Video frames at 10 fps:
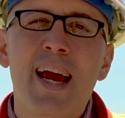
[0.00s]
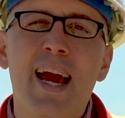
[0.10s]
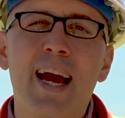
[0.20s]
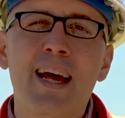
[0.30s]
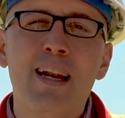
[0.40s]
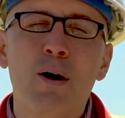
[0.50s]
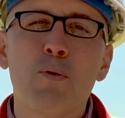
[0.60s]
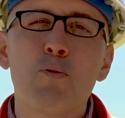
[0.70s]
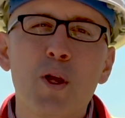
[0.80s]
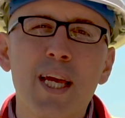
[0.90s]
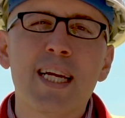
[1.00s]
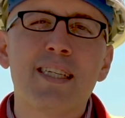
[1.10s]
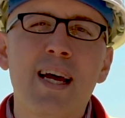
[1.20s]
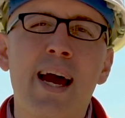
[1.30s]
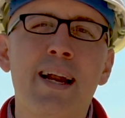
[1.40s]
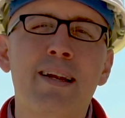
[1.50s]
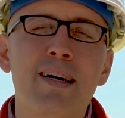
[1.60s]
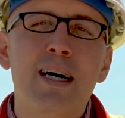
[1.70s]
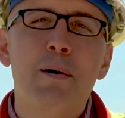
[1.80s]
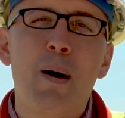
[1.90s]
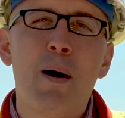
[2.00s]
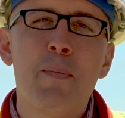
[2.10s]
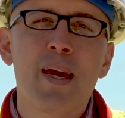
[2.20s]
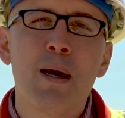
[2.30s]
and we're really excited about being